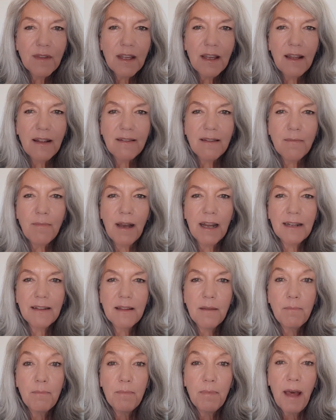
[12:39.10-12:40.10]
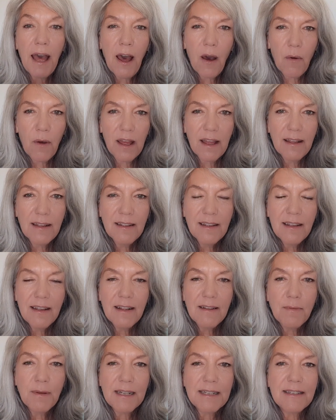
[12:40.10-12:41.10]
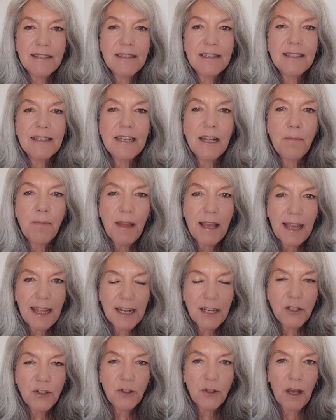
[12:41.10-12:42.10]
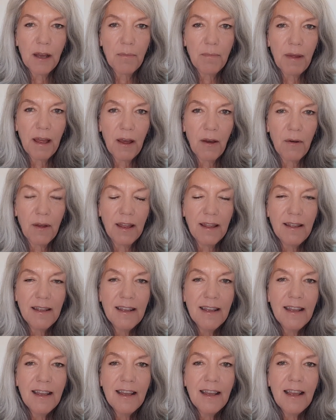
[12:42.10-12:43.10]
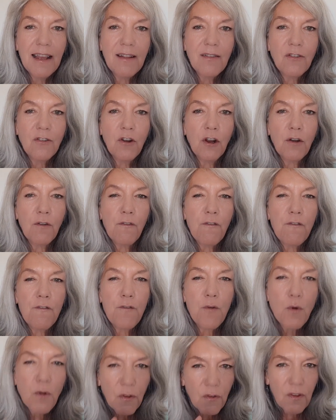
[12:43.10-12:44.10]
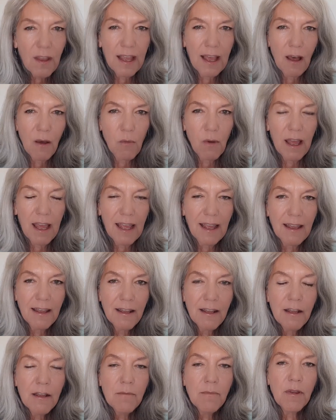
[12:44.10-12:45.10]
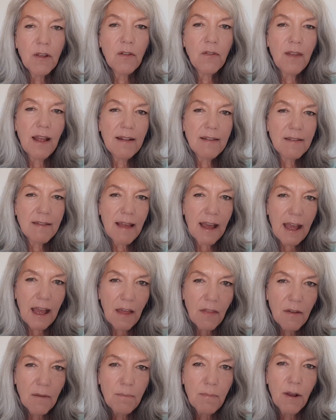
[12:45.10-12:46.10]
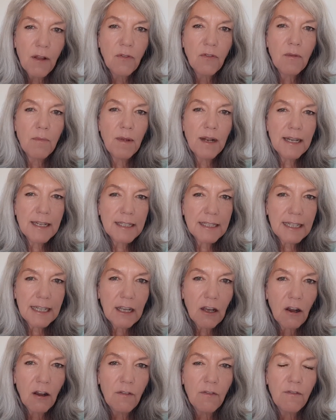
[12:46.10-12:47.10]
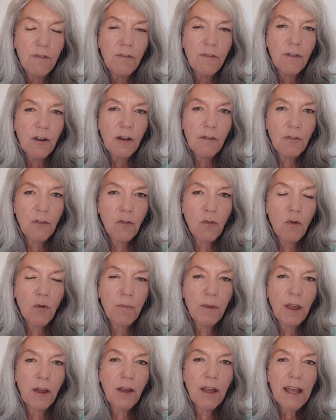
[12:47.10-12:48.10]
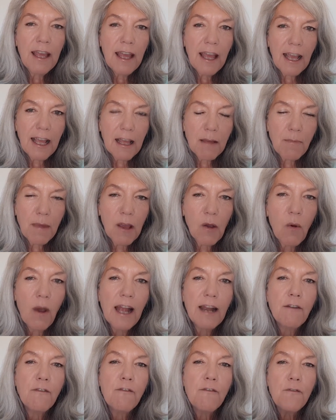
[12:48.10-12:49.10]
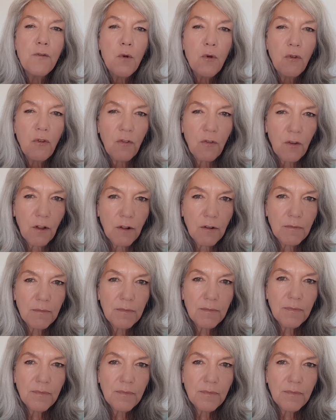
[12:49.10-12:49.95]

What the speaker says: It's about the power. It's about stepping into our power. It's not forcing our way, because that's the other possibility of Scorpio. It can be quite forceful.